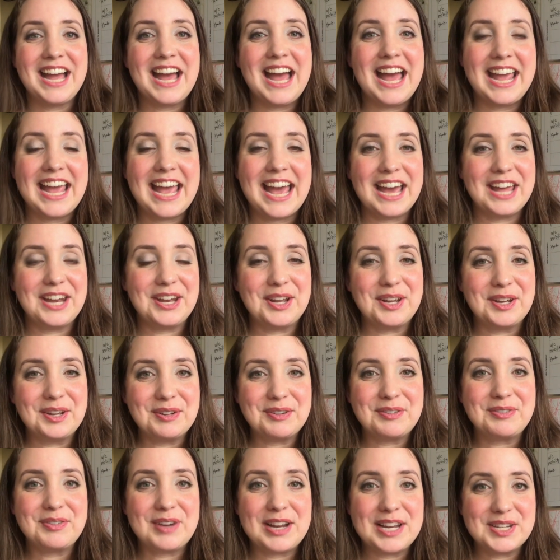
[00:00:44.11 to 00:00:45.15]
I had
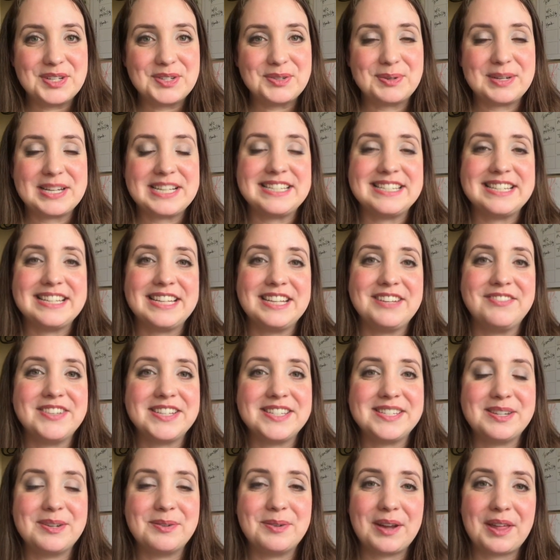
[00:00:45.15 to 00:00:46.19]
a friend recently
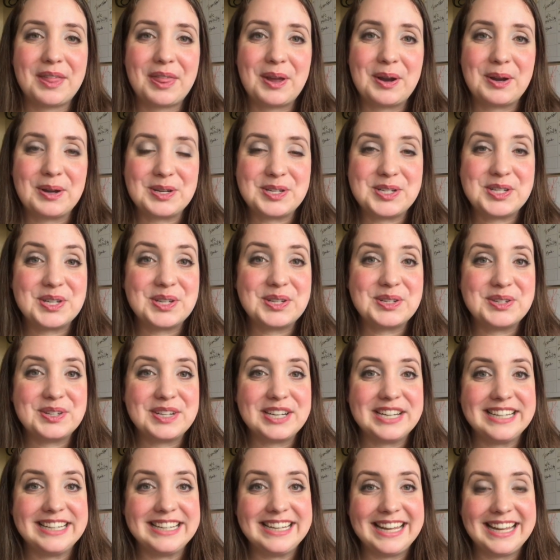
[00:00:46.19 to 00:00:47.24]
visit with her
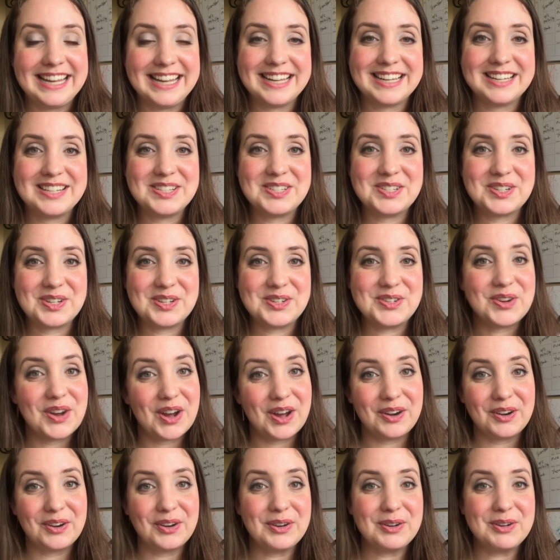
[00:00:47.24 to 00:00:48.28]
children, and her
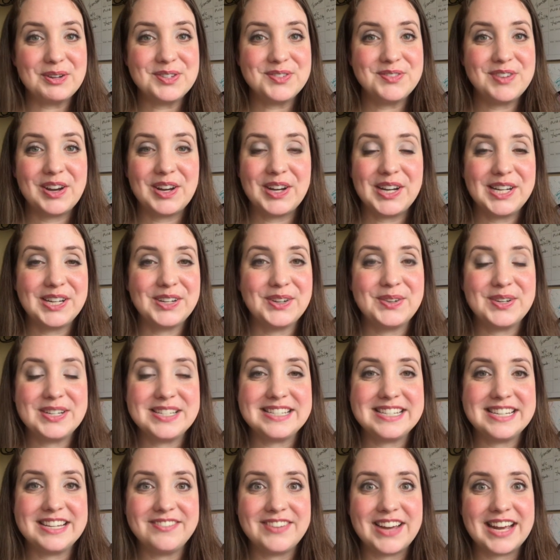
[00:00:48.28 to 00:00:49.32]
daughter, who's very
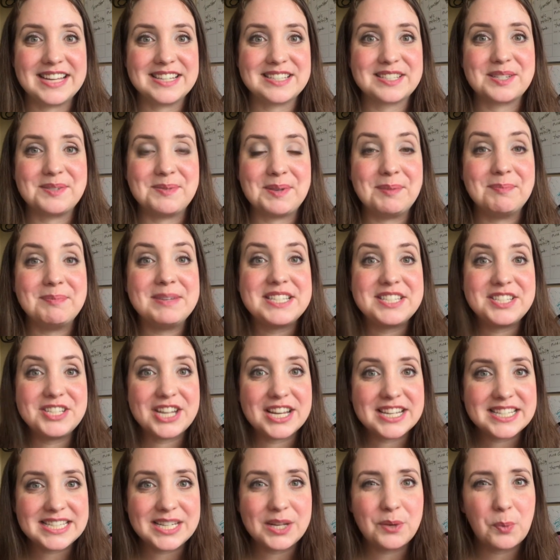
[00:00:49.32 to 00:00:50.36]
inquisitive, asked me, "Miss
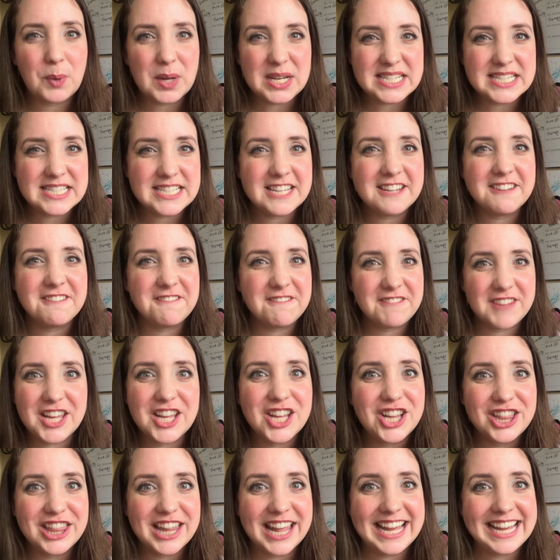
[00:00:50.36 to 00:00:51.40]
Jessie, what does it
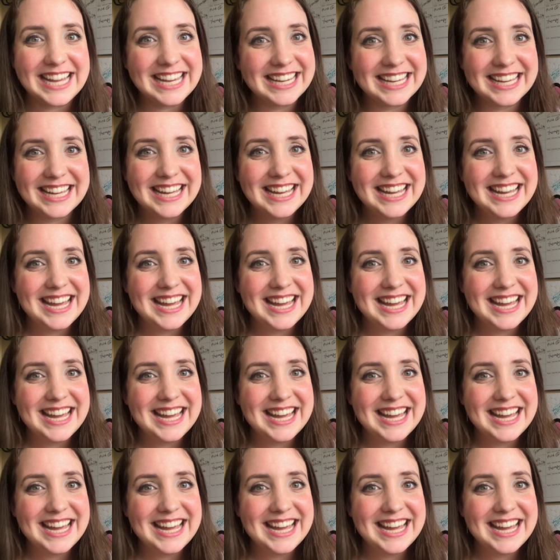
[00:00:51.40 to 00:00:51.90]
feel like?"